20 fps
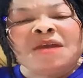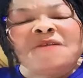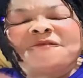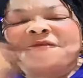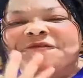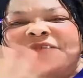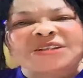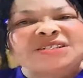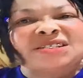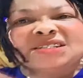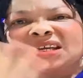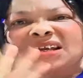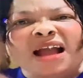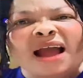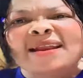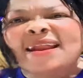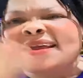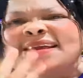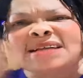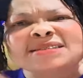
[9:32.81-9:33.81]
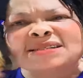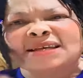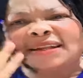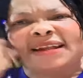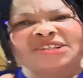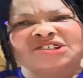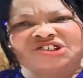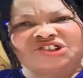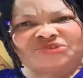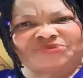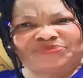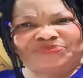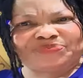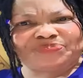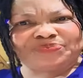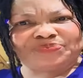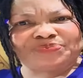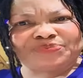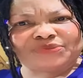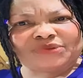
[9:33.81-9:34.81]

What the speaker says: me fa sika na ya selection.